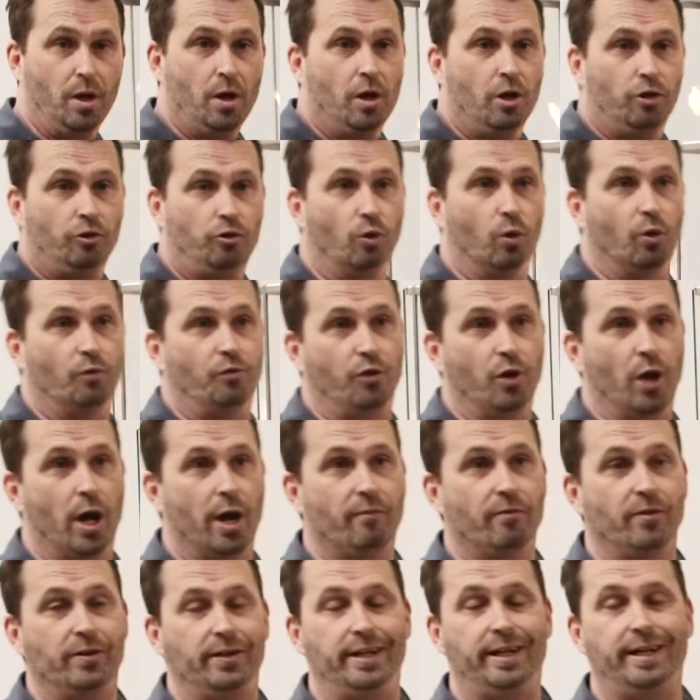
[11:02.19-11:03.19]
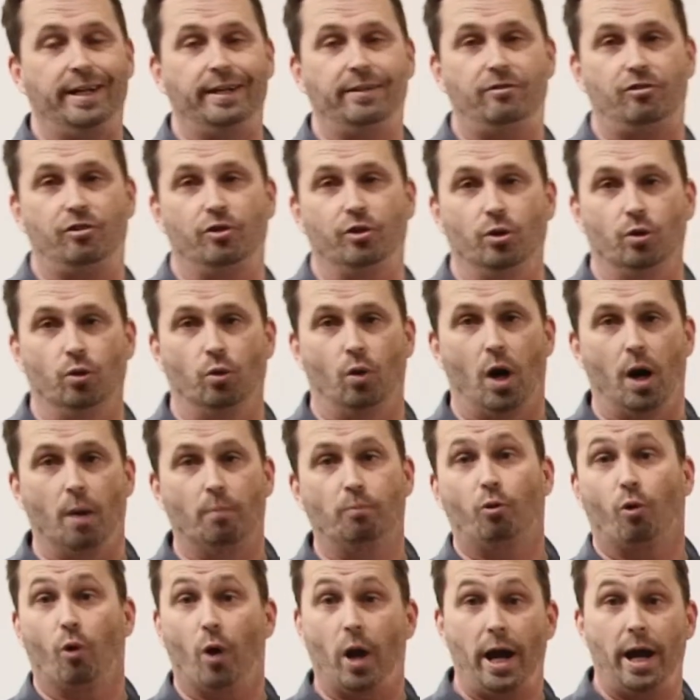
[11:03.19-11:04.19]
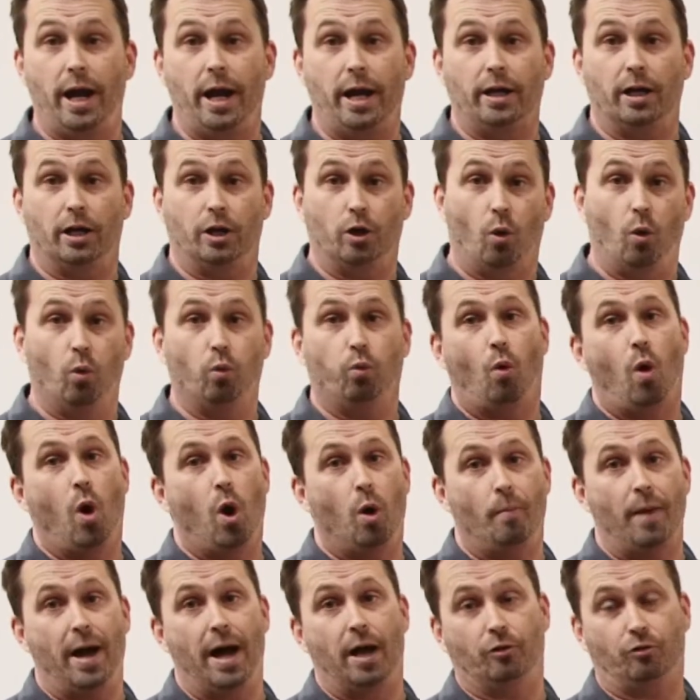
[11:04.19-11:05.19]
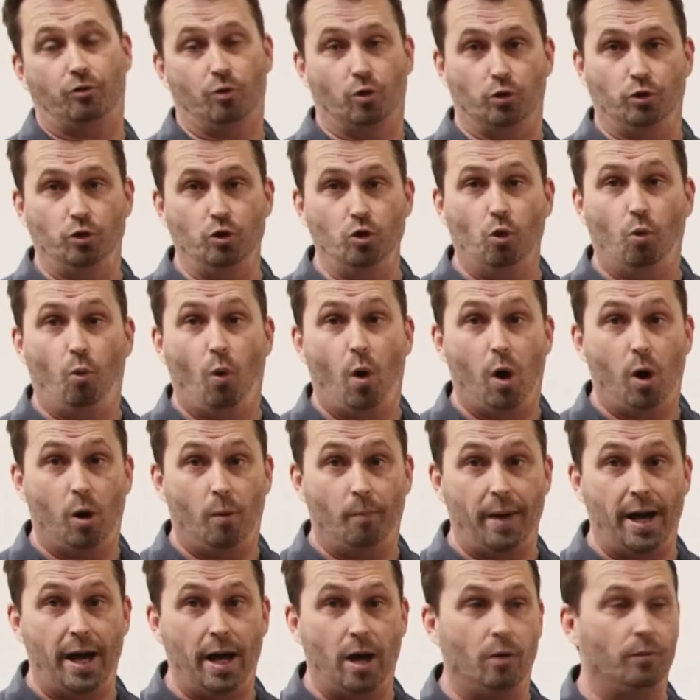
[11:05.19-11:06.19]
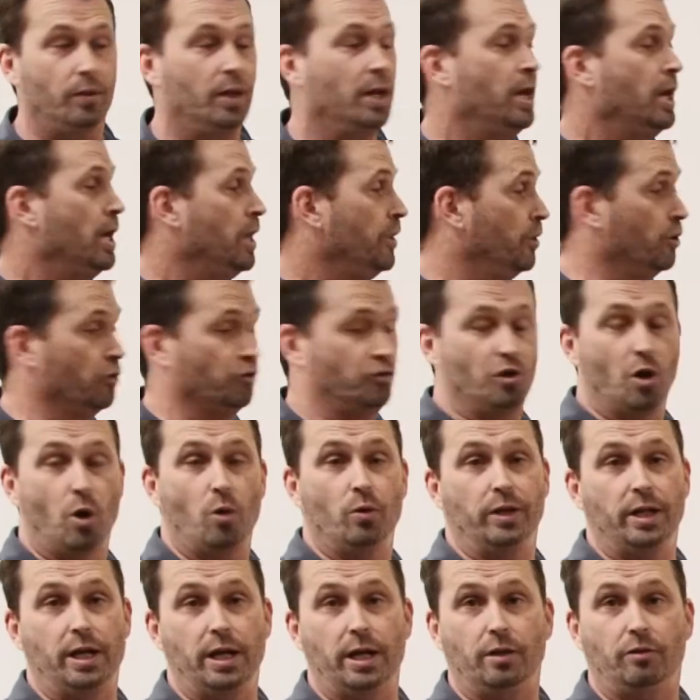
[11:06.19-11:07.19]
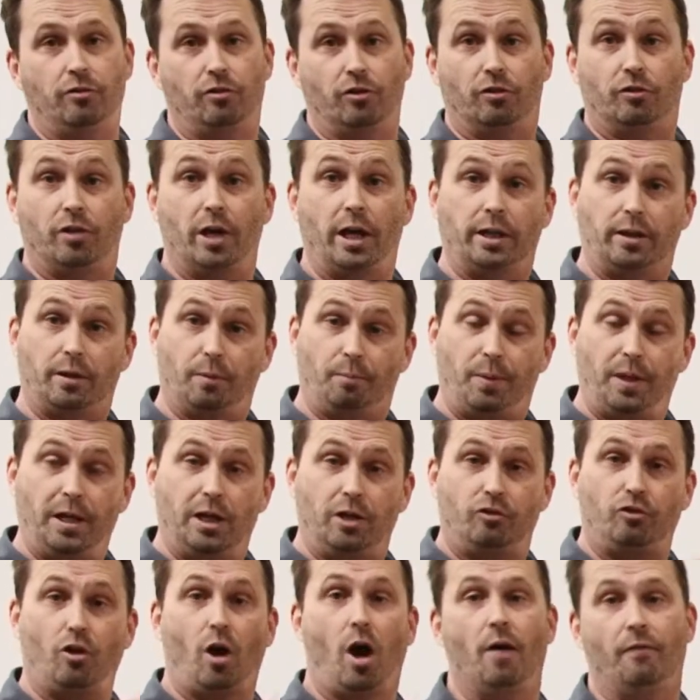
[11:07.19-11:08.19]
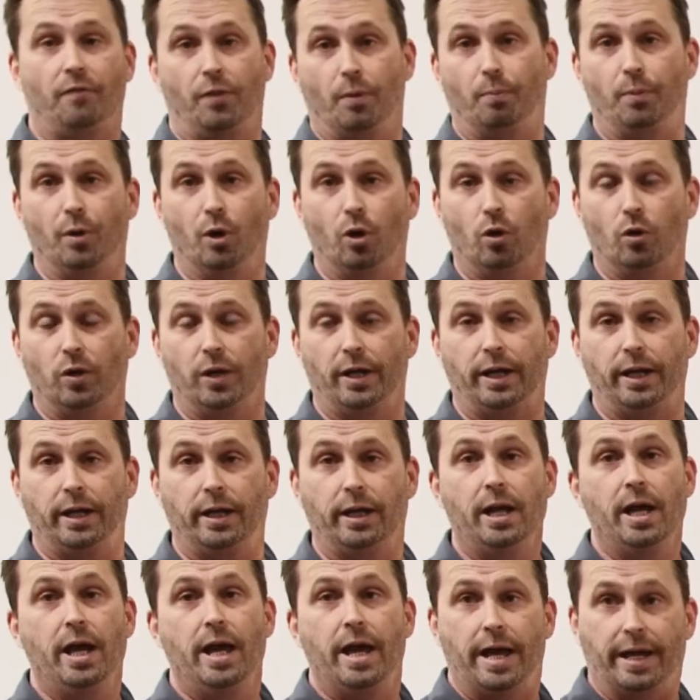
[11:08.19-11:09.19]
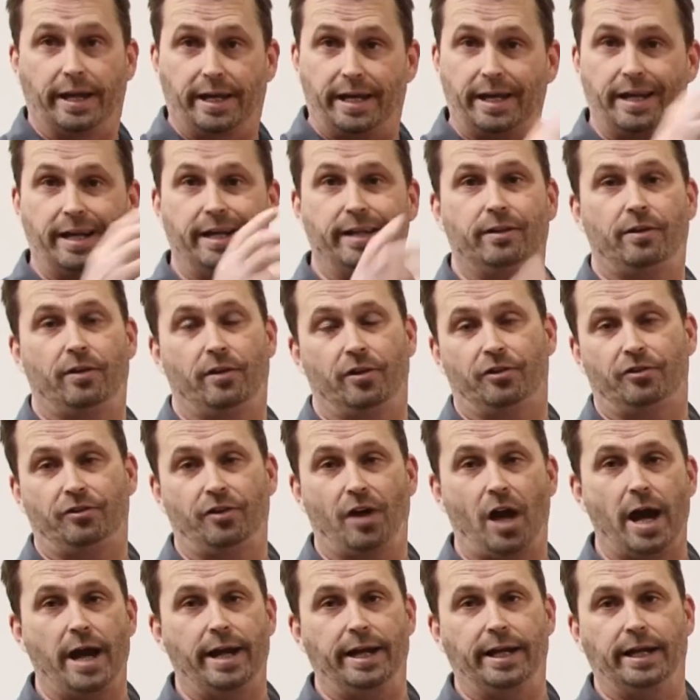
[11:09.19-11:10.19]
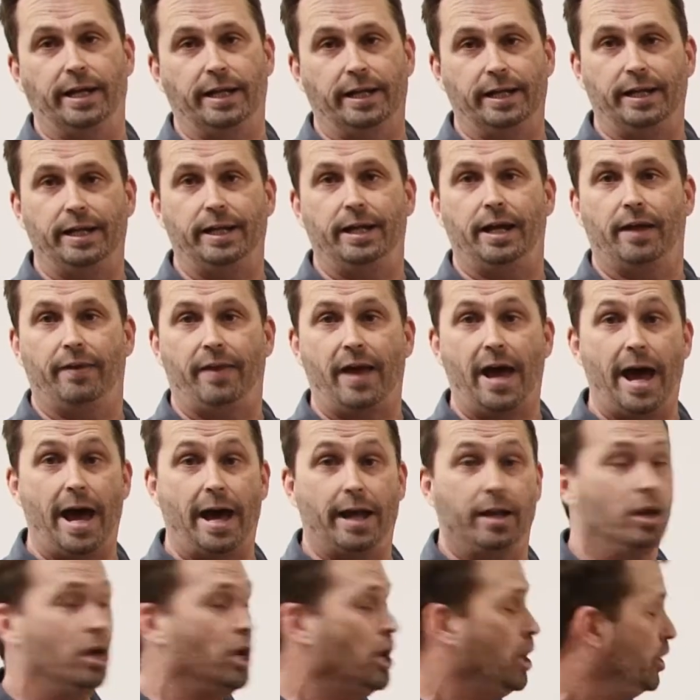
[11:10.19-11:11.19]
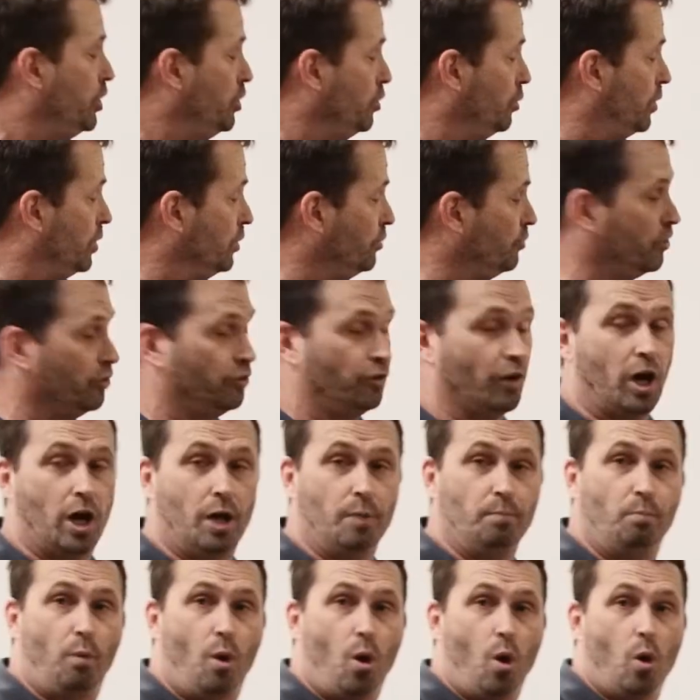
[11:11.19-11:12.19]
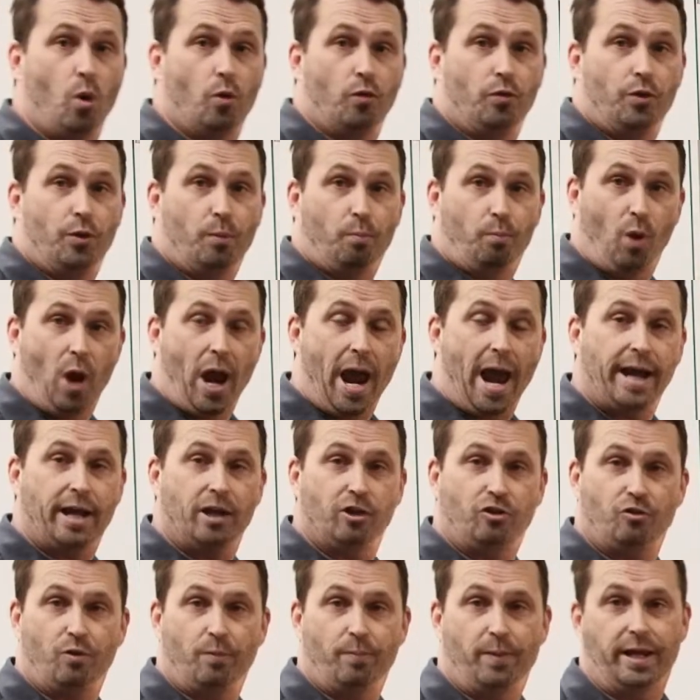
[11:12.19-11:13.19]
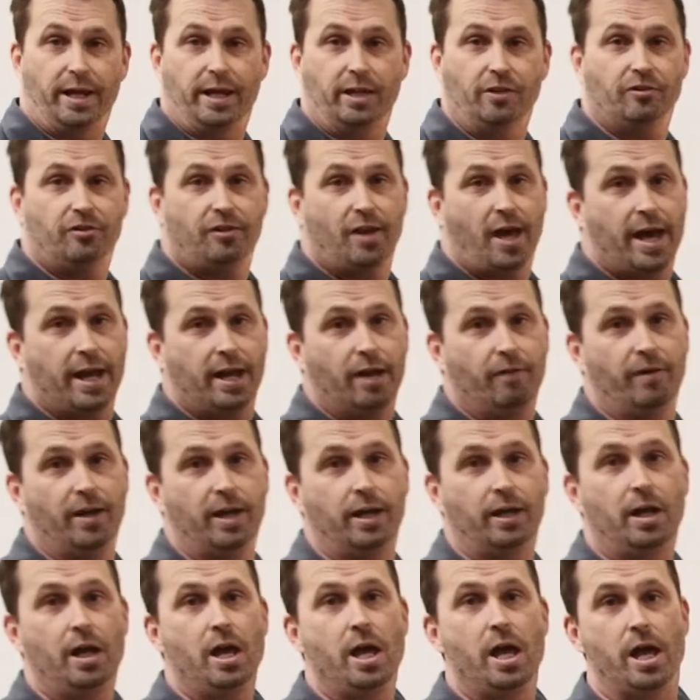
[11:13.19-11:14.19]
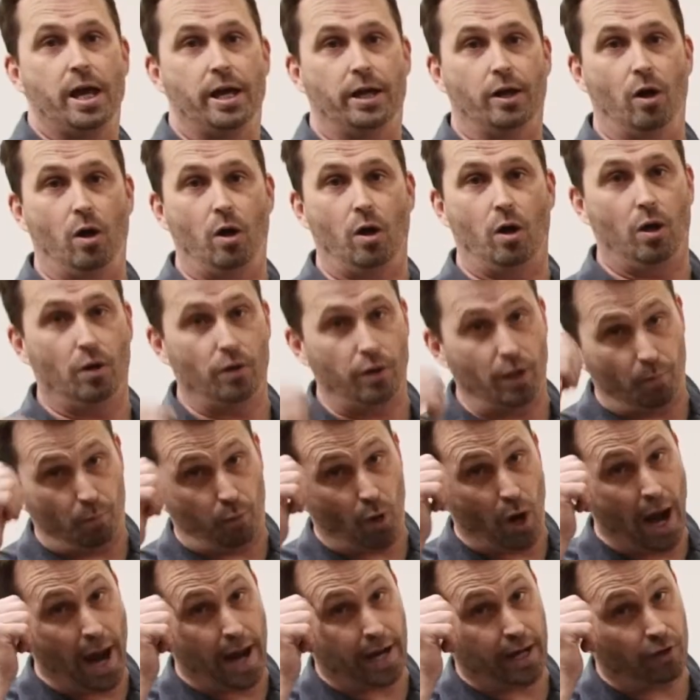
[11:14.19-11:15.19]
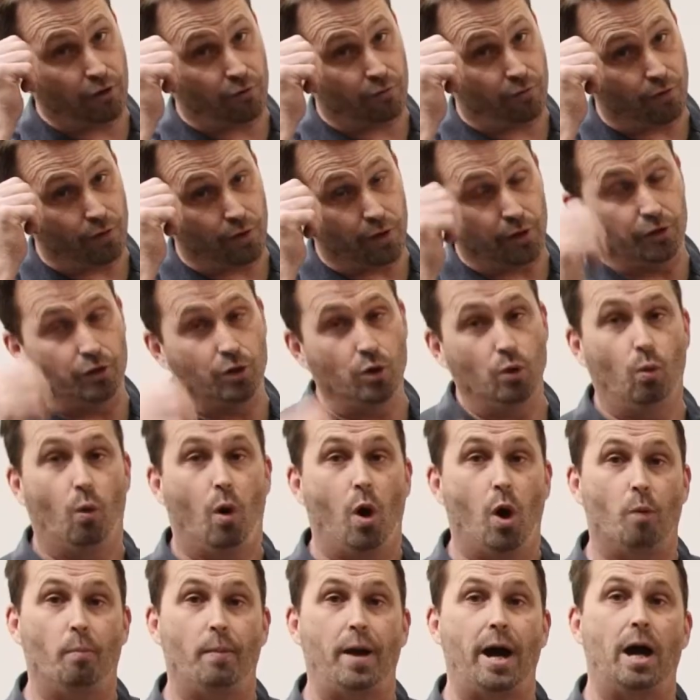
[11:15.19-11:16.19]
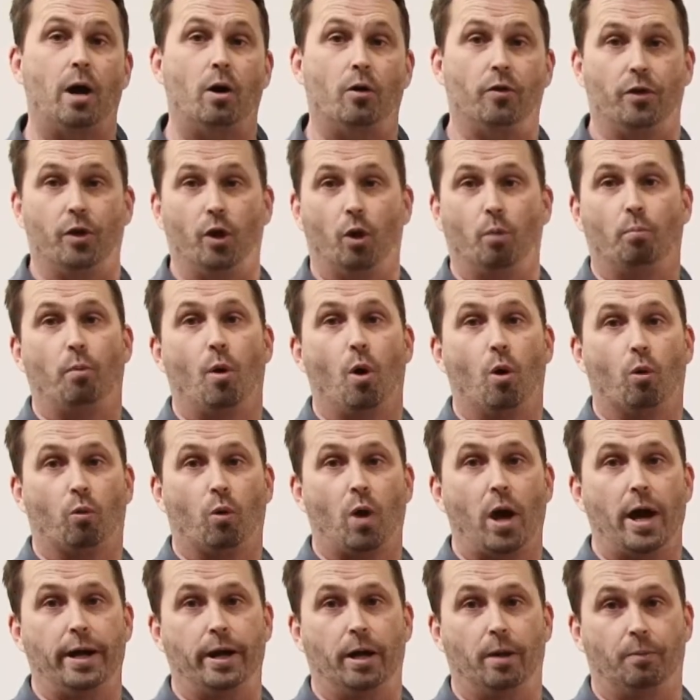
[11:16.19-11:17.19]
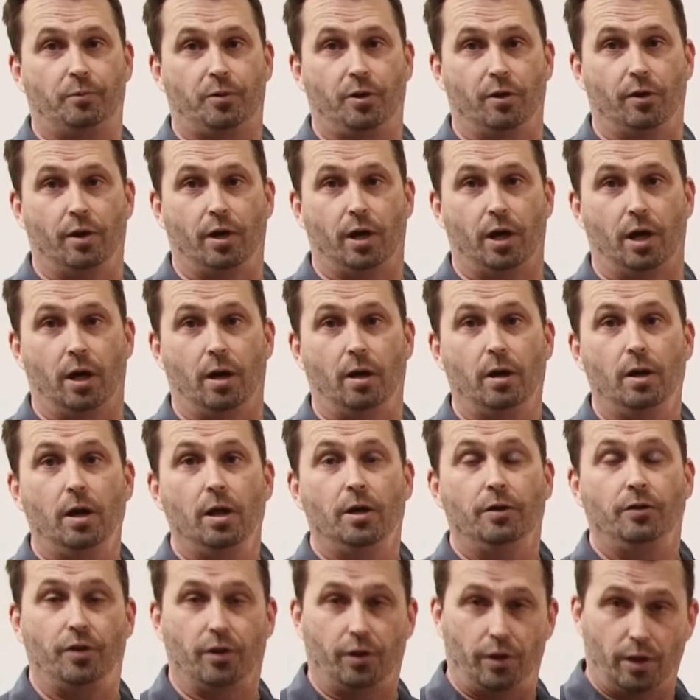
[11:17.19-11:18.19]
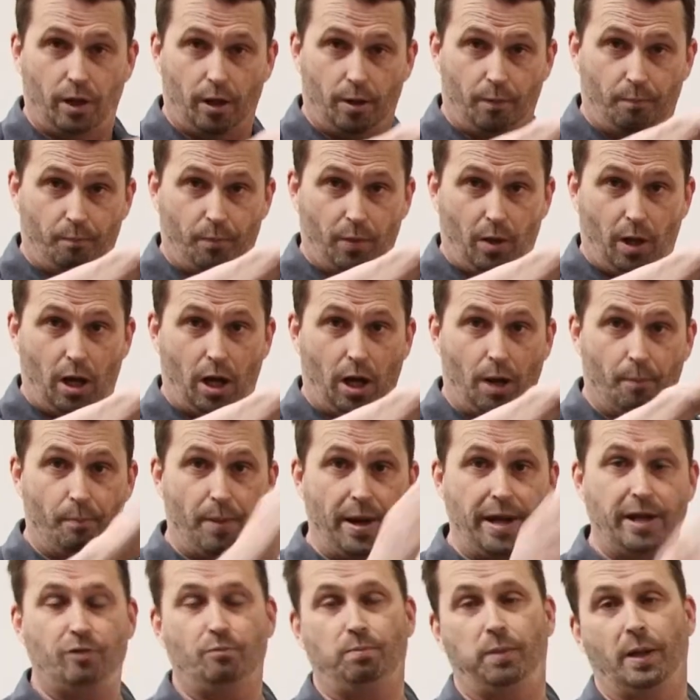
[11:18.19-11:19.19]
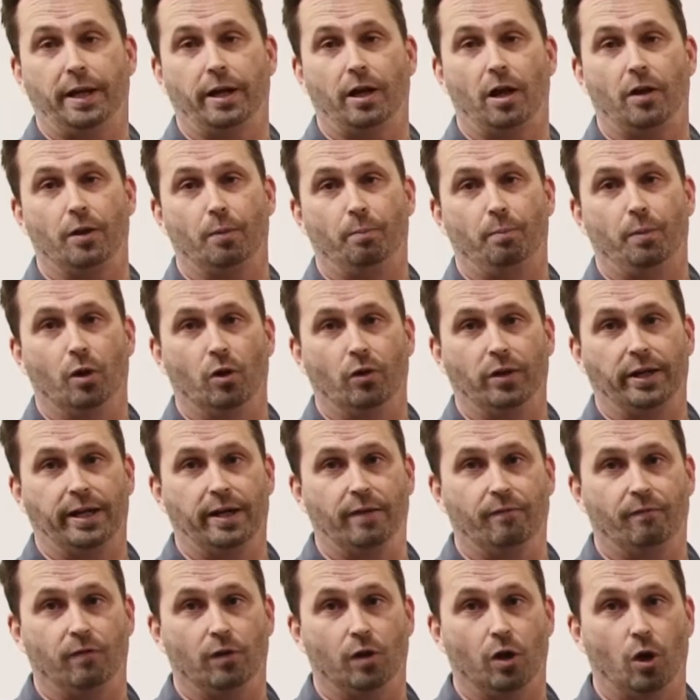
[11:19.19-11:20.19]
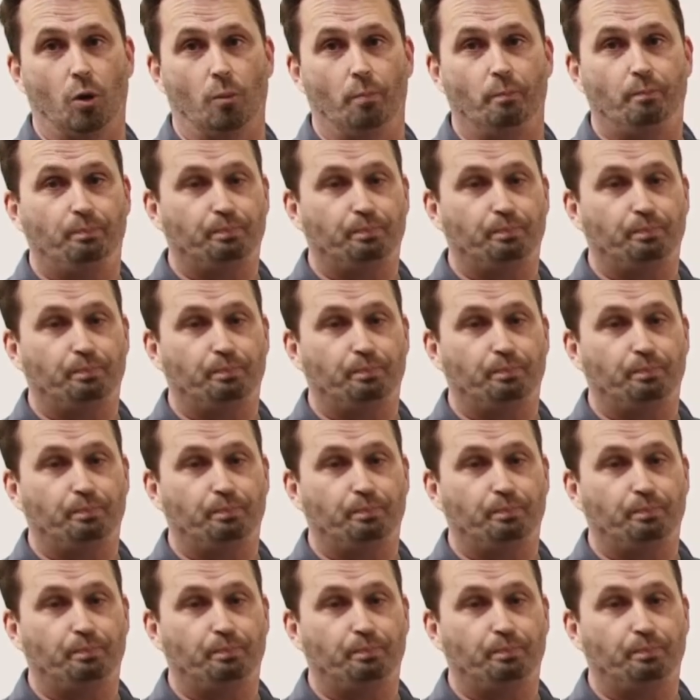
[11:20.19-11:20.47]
So if you ever need to upgrade an old wall mount to a new wall mount, there's no need to take the piece off the building and get into the siding and any of that. You can just unbolt the brackets from the inside of it, and all the brackets for the new wall mount, they'll bolt right up to the base plate on the building envelope.